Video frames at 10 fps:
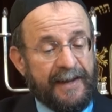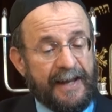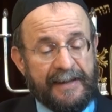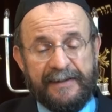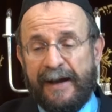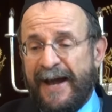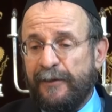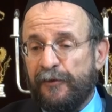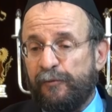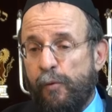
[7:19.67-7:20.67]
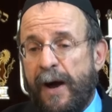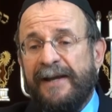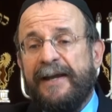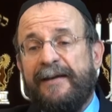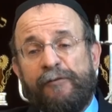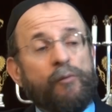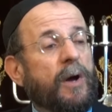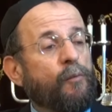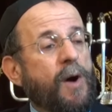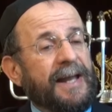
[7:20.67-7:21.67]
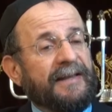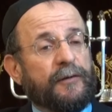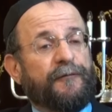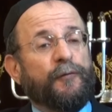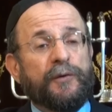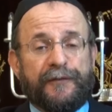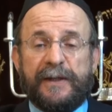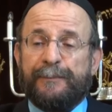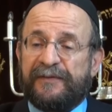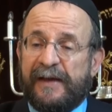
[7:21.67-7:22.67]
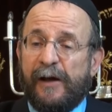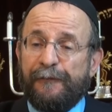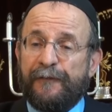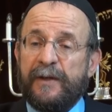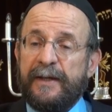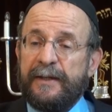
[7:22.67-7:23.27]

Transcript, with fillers: and the idols wanted, everyone wanted the food for themselves.